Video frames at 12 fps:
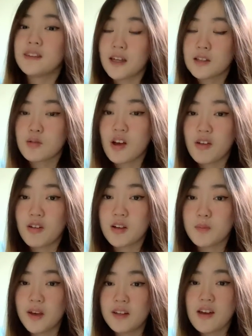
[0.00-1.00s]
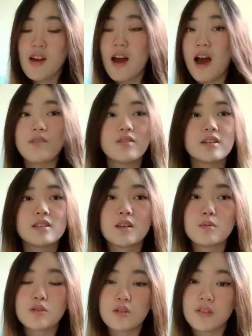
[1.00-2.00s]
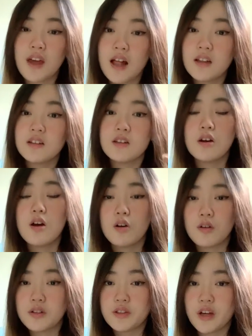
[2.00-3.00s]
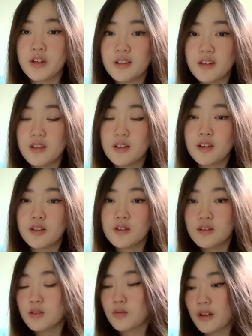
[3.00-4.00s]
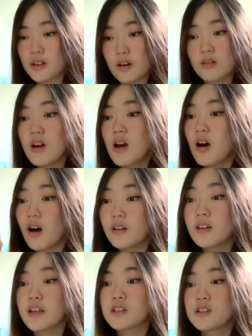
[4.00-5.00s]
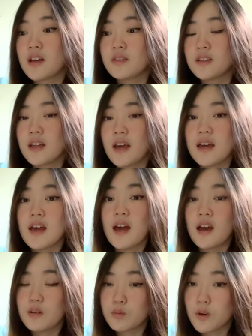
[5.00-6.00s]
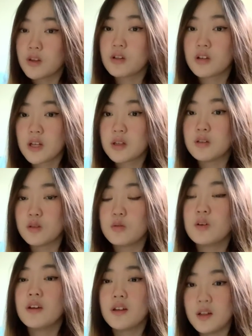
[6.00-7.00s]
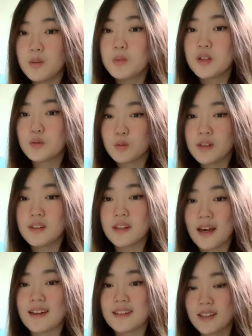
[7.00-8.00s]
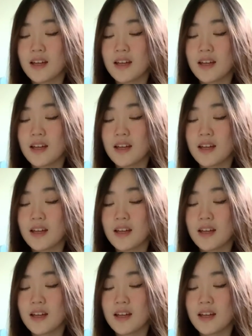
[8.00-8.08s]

That's why I recommend having some sort of calendar or agenda you can use to write down all the lectures you have today and what you're gonna do in between that